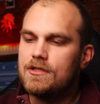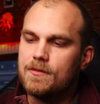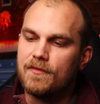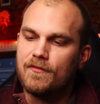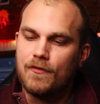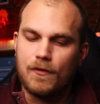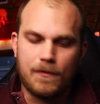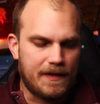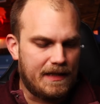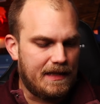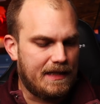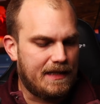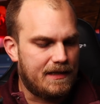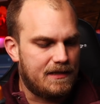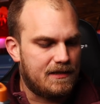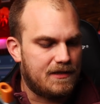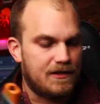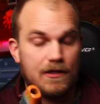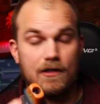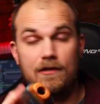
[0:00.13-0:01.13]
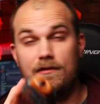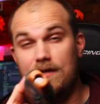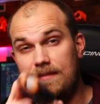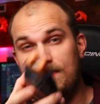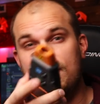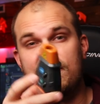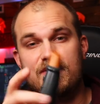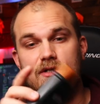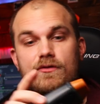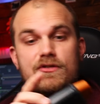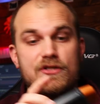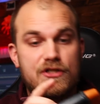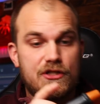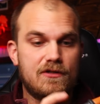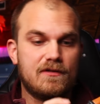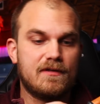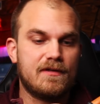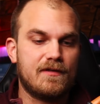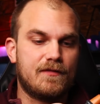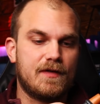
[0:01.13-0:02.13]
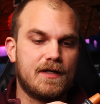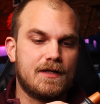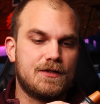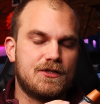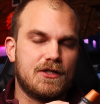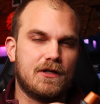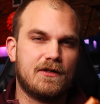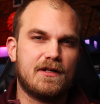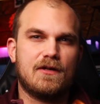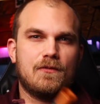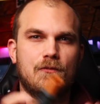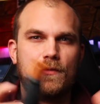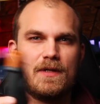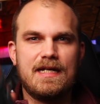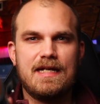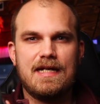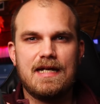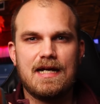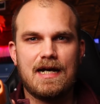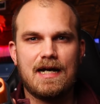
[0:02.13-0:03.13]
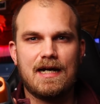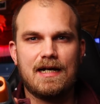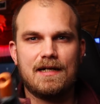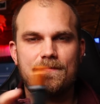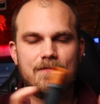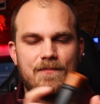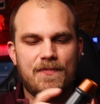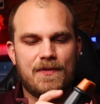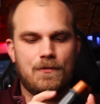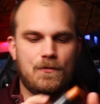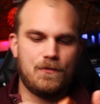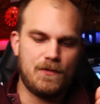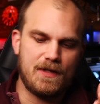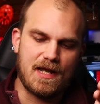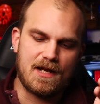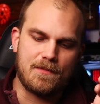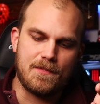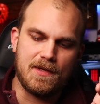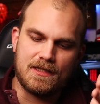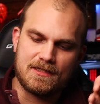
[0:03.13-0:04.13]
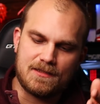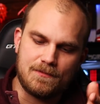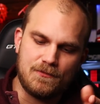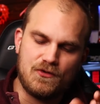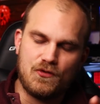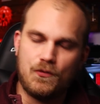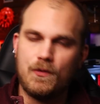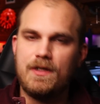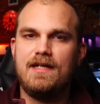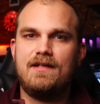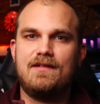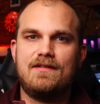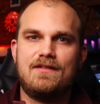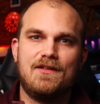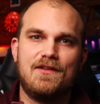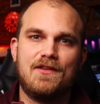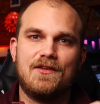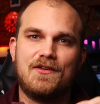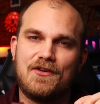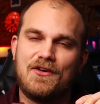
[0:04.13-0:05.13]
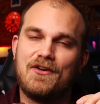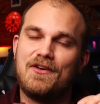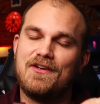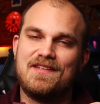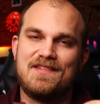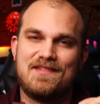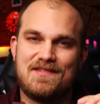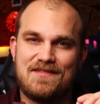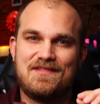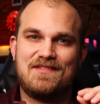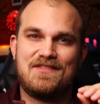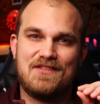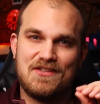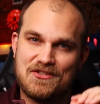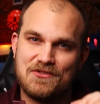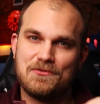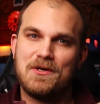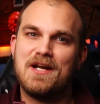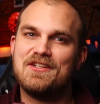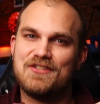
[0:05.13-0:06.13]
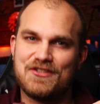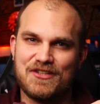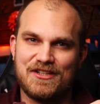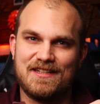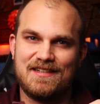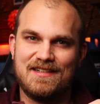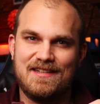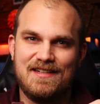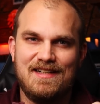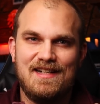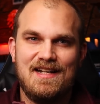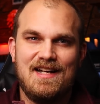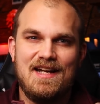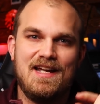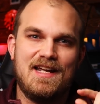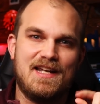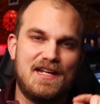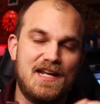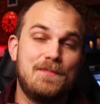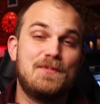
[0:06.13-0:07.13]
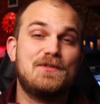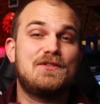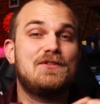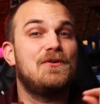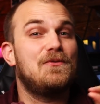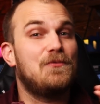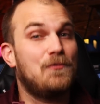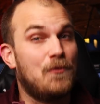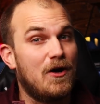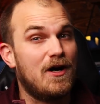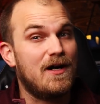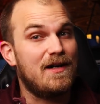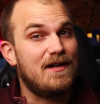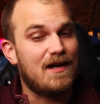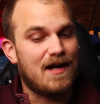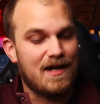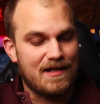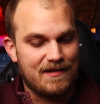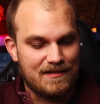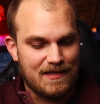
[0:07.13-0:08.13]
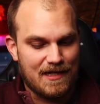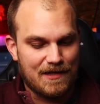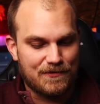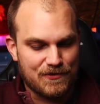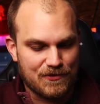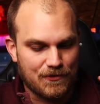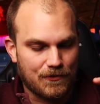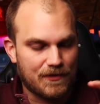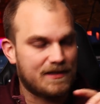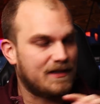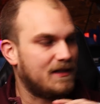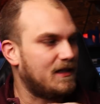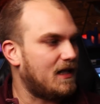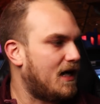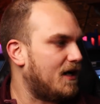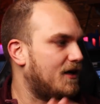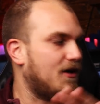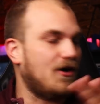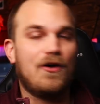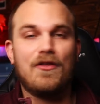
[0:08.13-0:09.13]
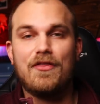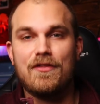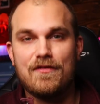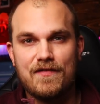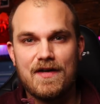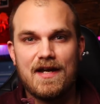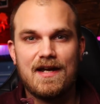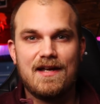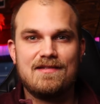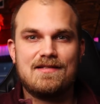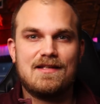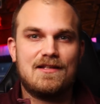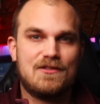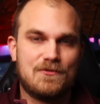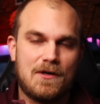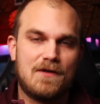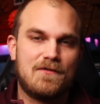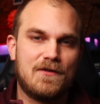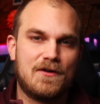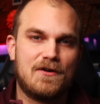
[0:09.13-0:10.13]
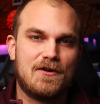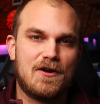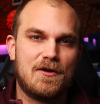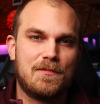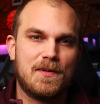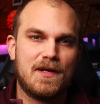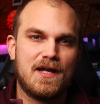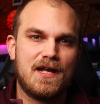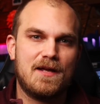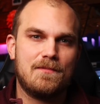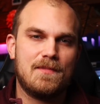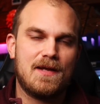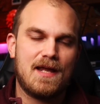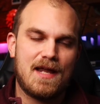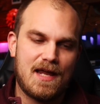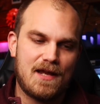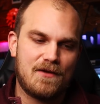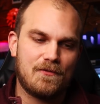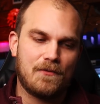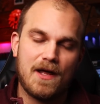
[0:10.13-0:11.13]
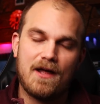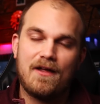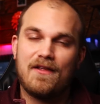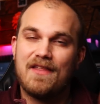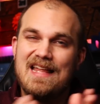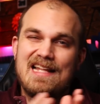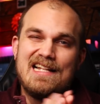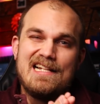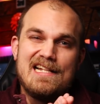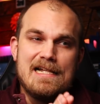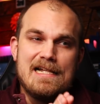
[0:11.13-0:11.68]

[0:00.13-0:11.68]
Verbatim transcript: So before we can get into, you know, episode two of the Fan Showdown, we, uh, we got to make some tweaks to the current situation. In episode one, I said I was going to lock all the fans at 1200 RPM, and well,